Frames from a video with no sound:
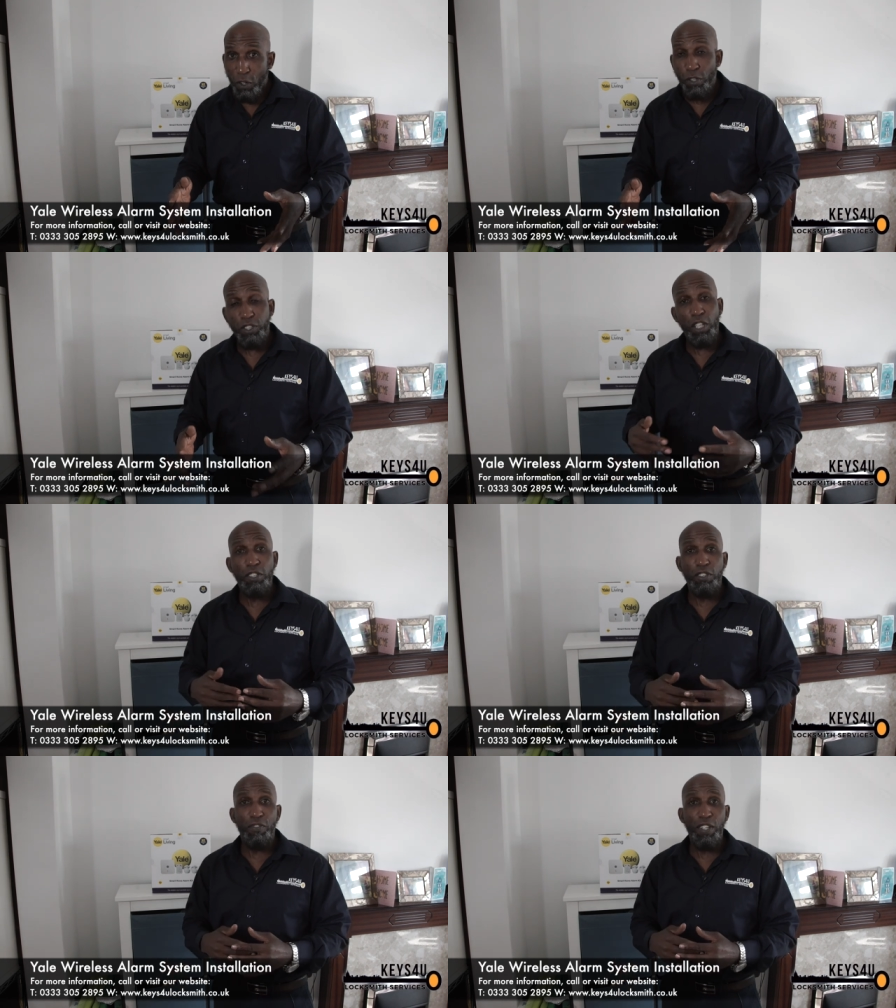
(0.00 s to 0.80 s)

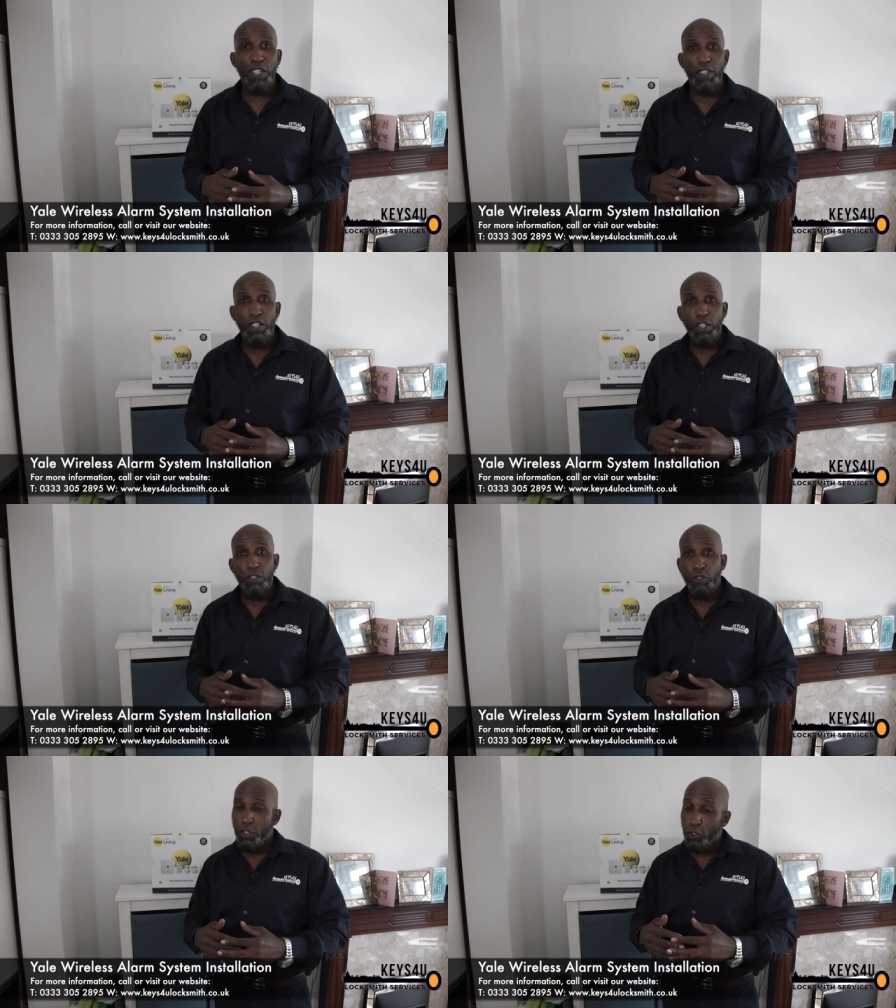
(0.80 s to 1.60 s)
Alternatively,
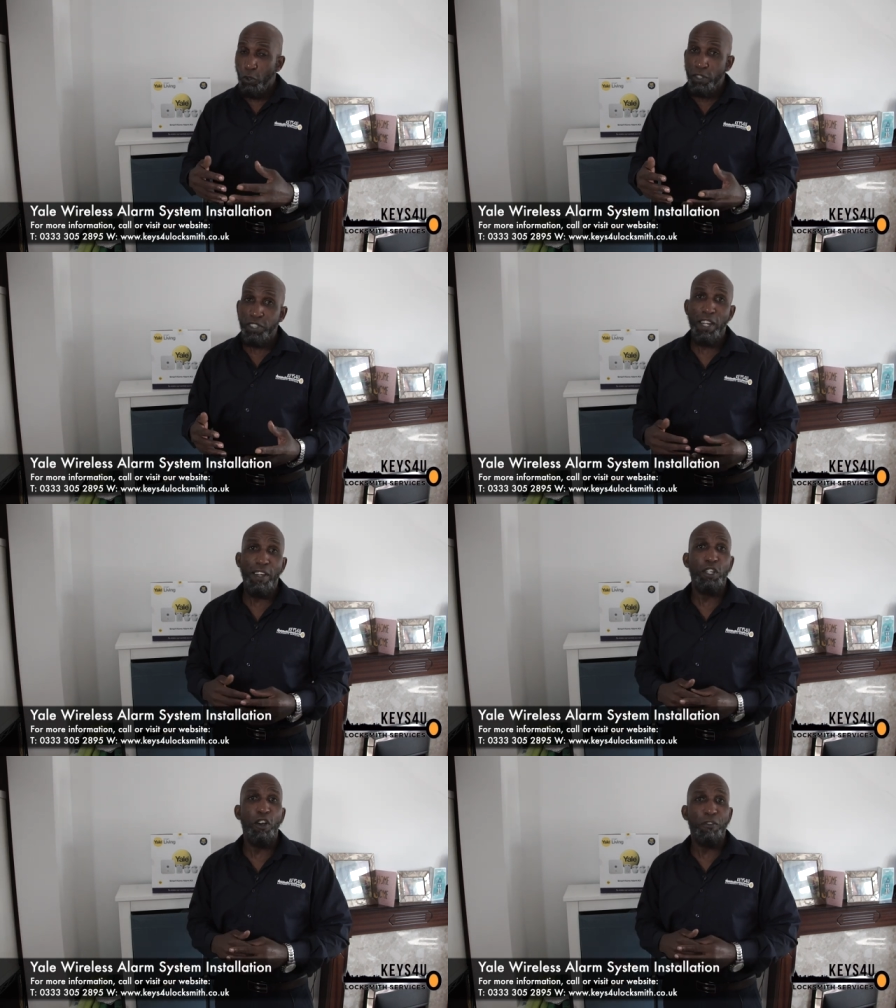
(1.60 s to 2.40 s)
you can call us here at
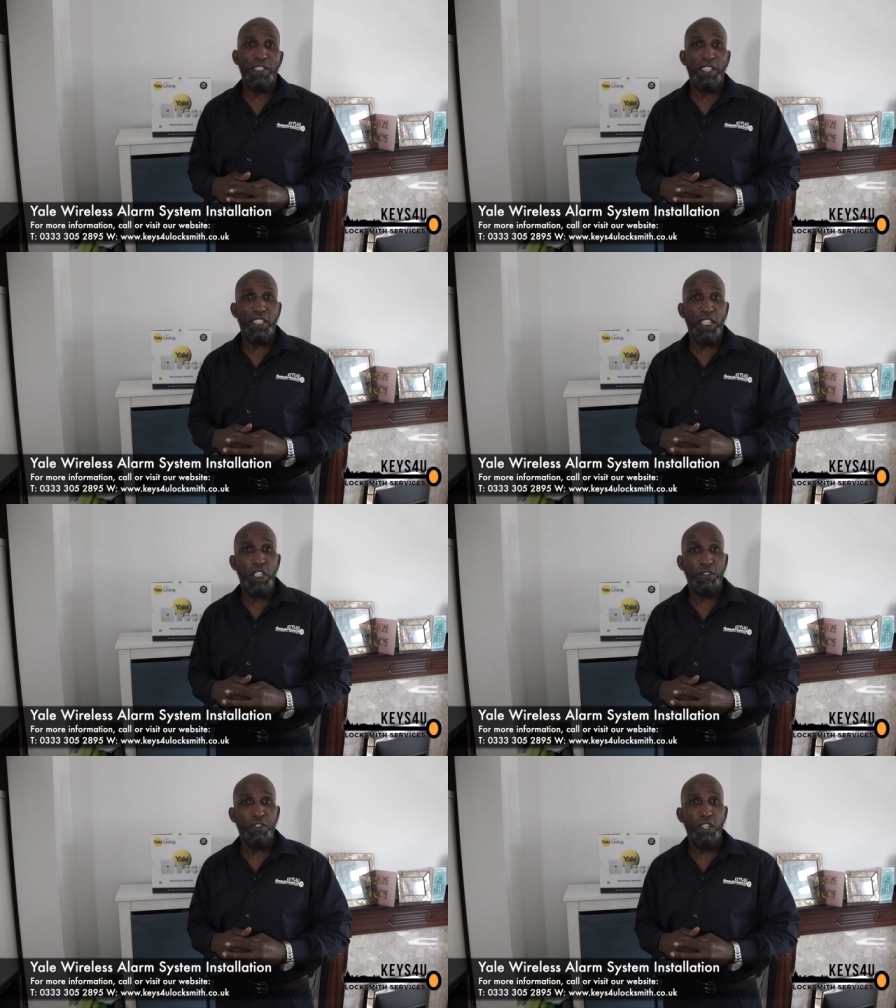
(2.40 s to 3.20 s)
the office at
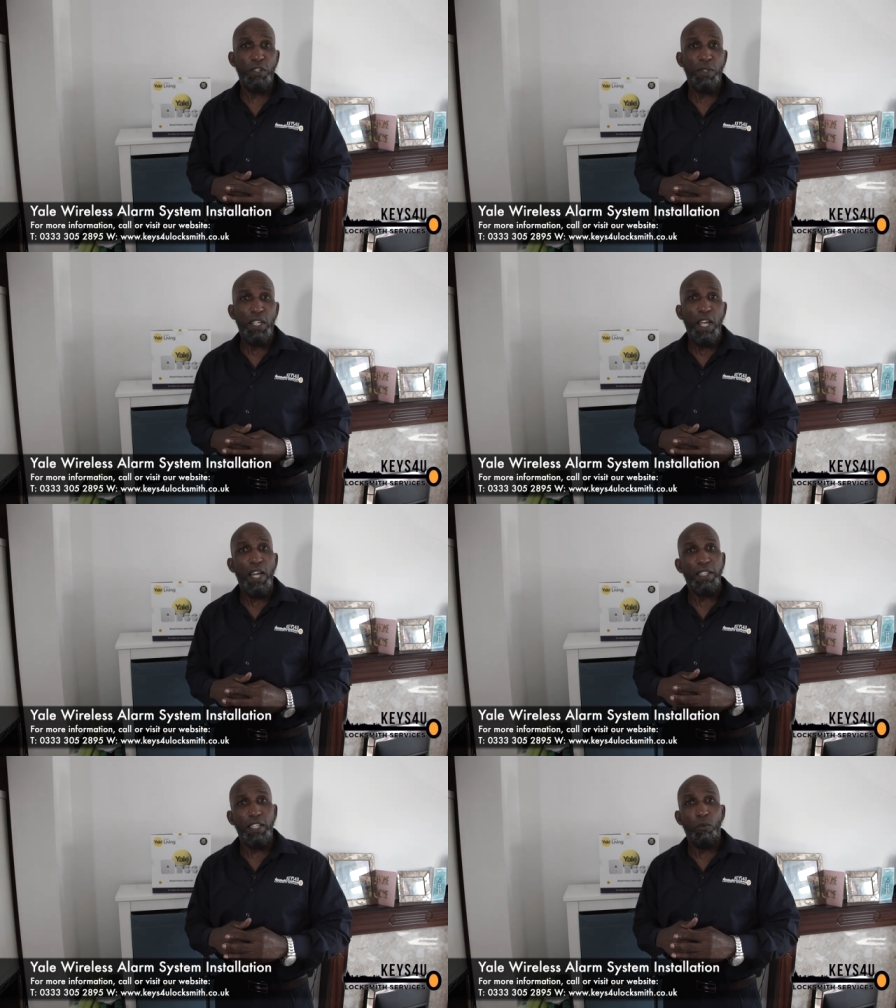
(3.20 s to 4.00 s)
Keys for You
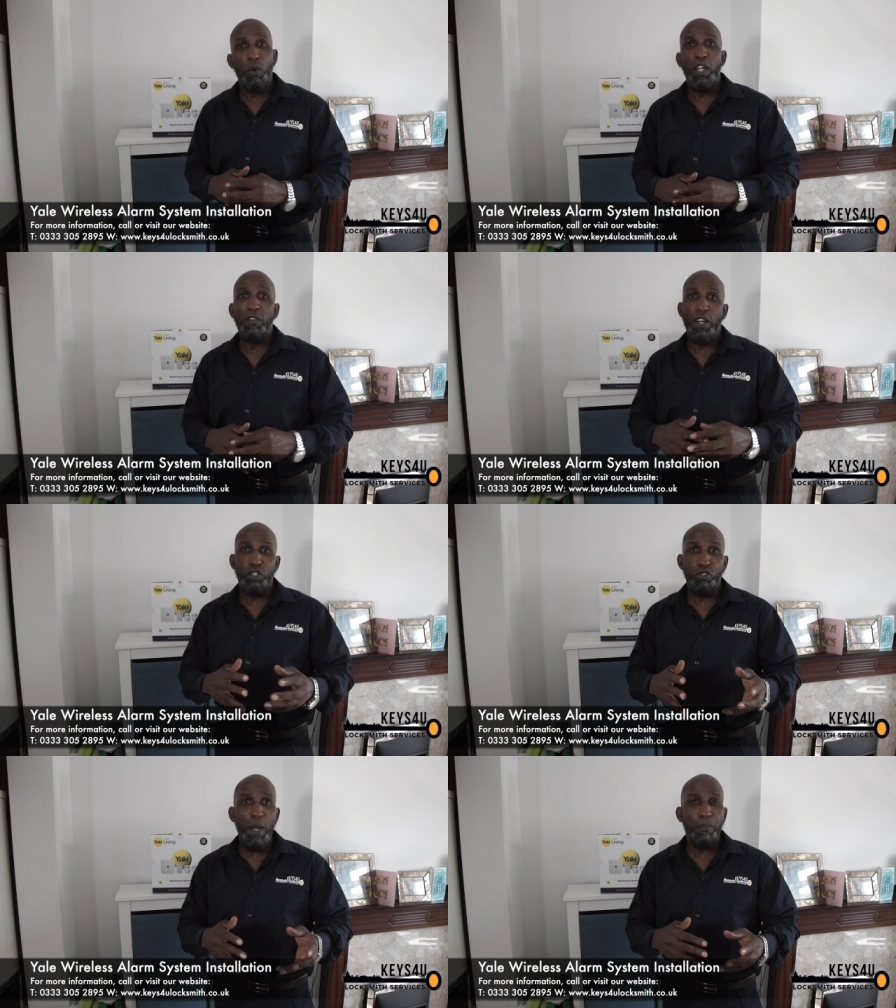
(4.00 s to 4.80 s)
and get one of our
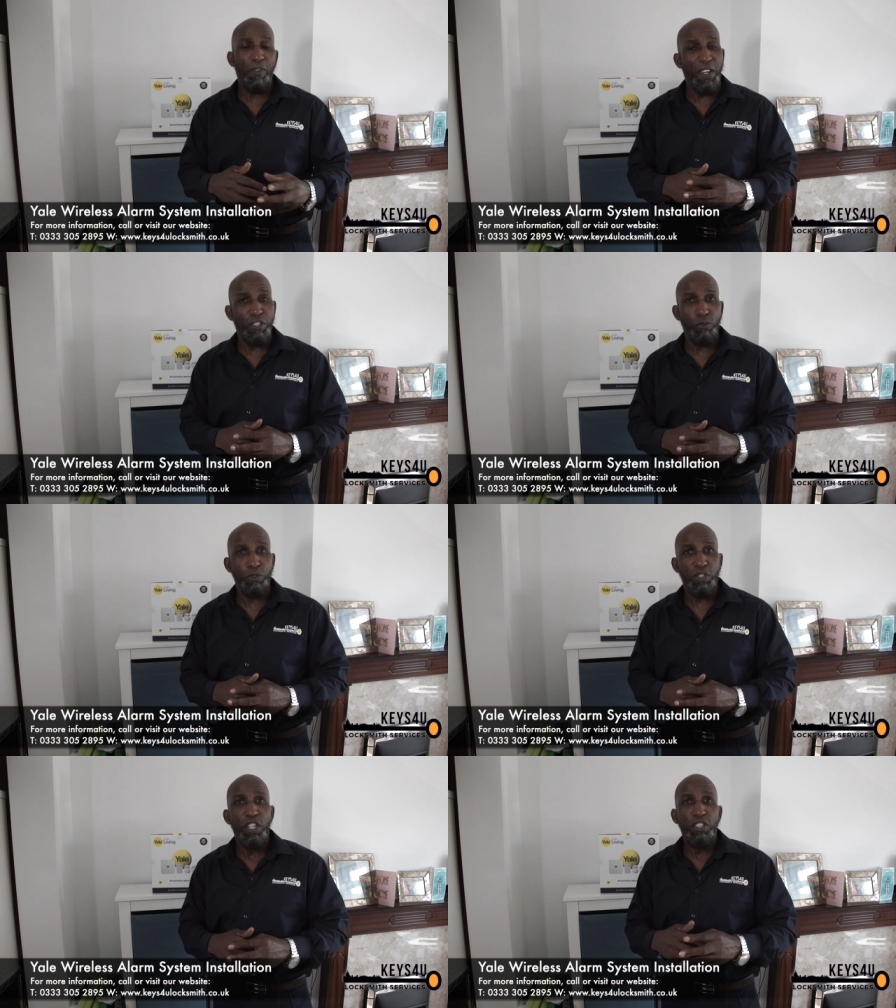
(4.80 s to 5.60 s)
trained
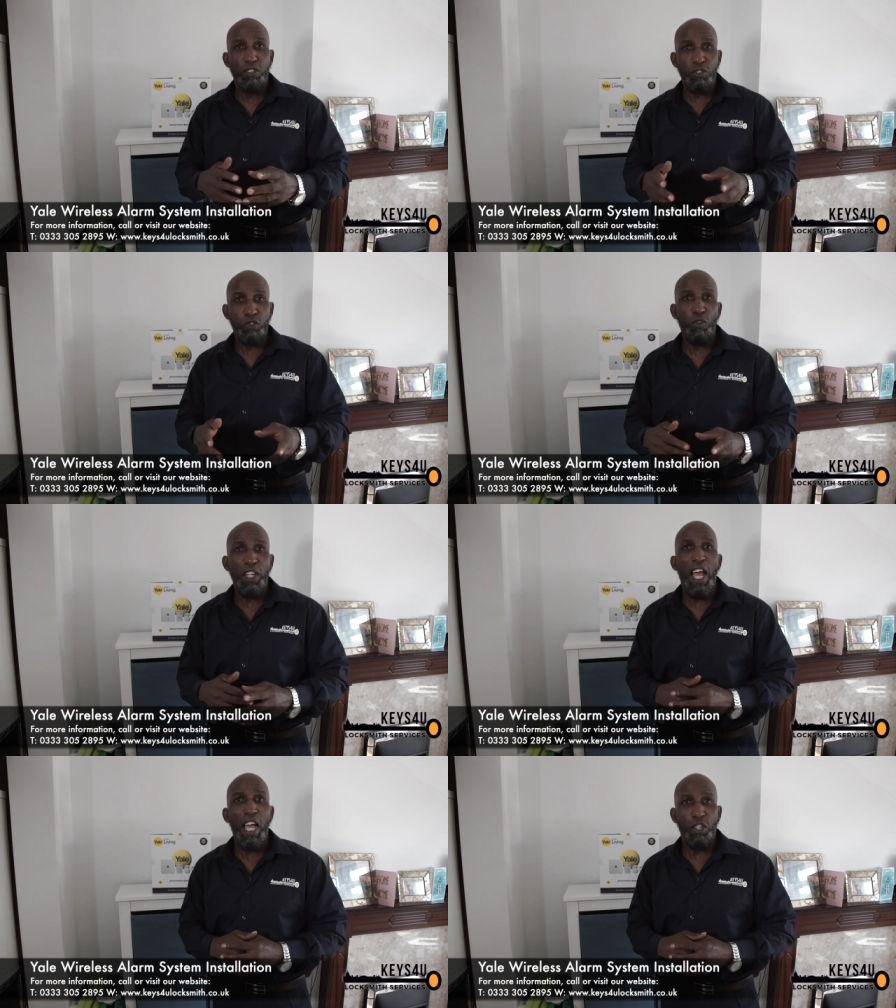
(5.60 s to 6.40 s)
professionals to install
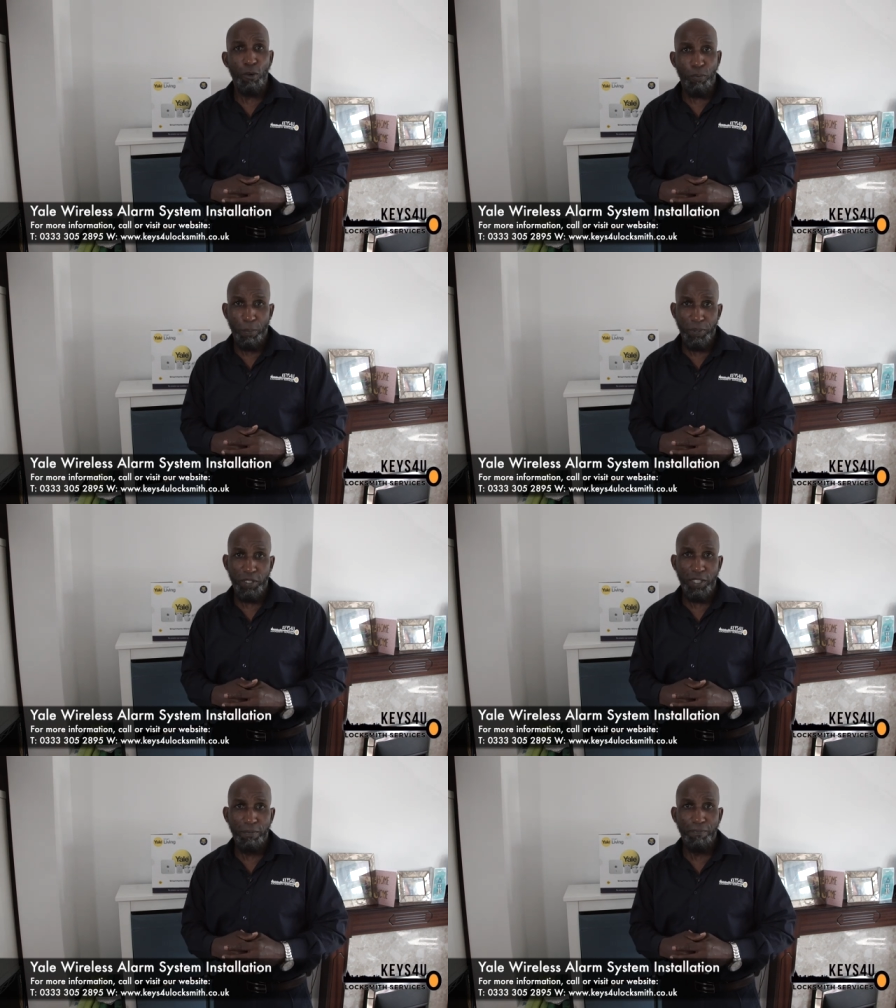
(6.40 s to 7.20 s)
it at your property.